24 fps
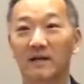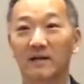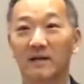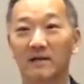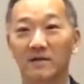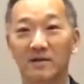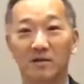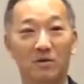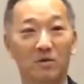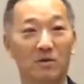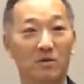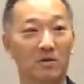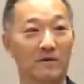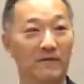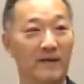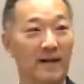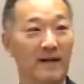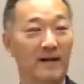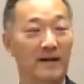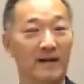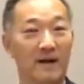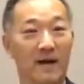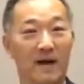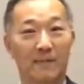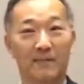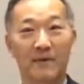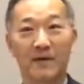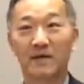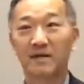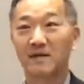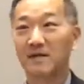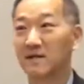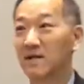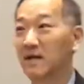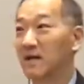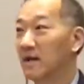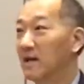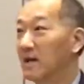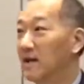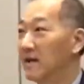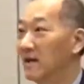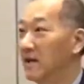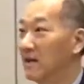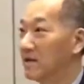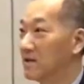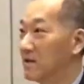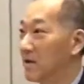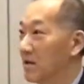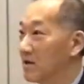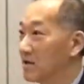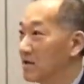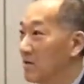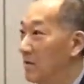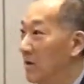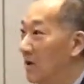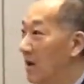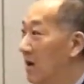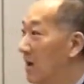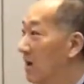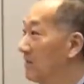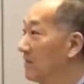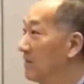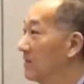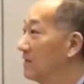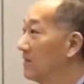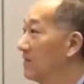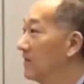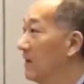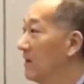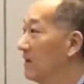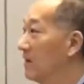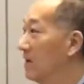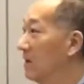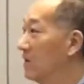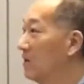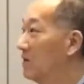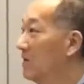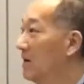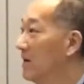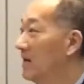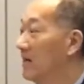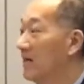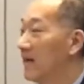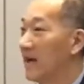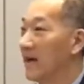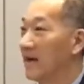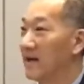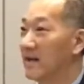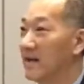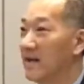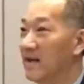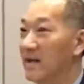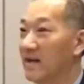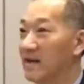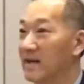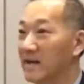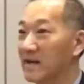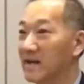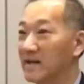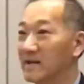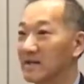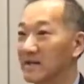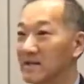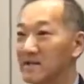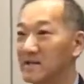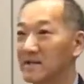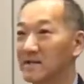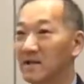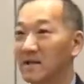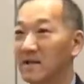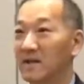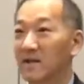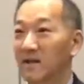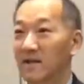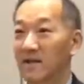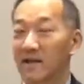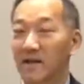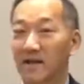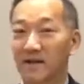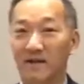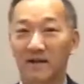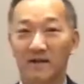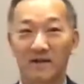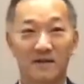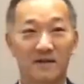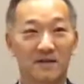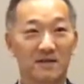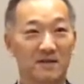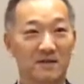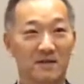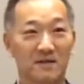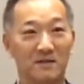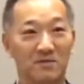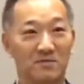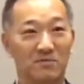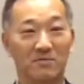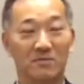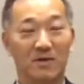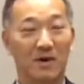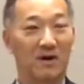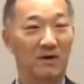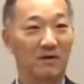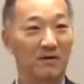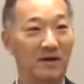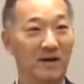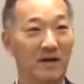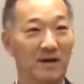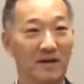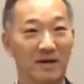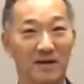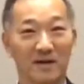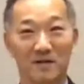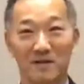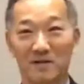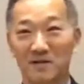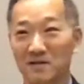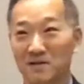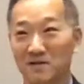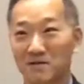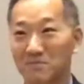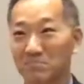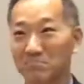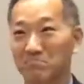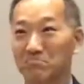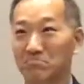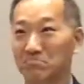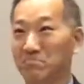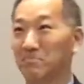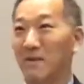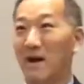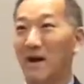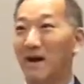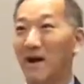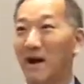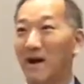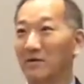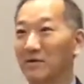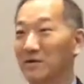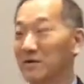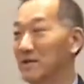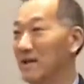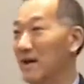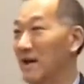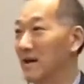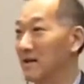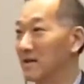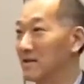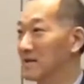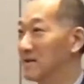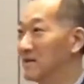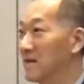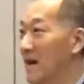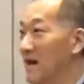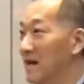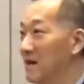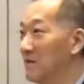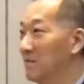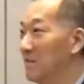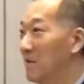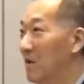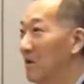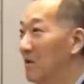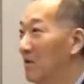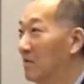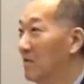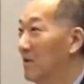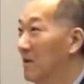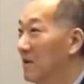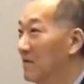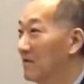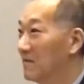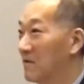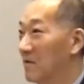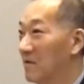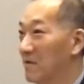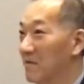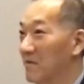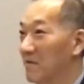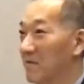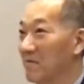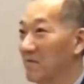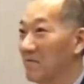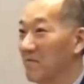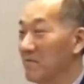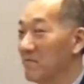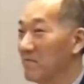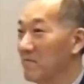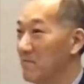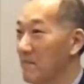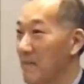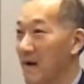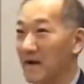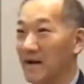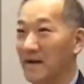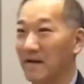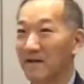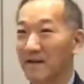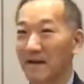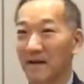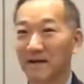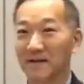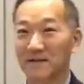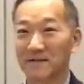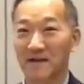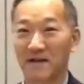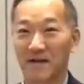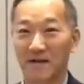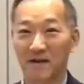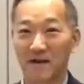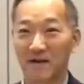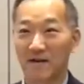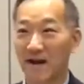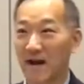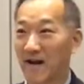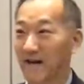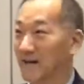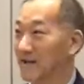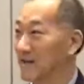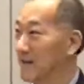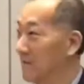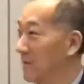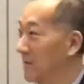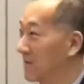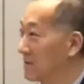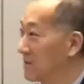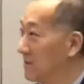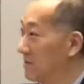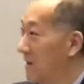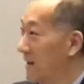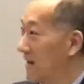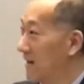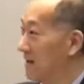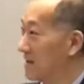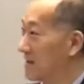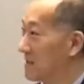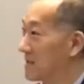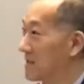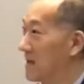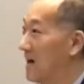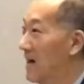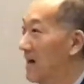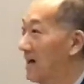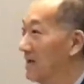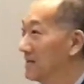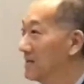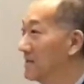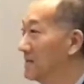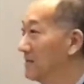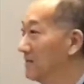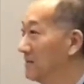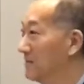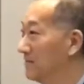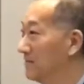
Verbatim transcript: in the School of Economics. He's also a Harvard Fellow, and he is, he is, well, he is, how to say, he's a dynamo many things that are academic, so that is taught.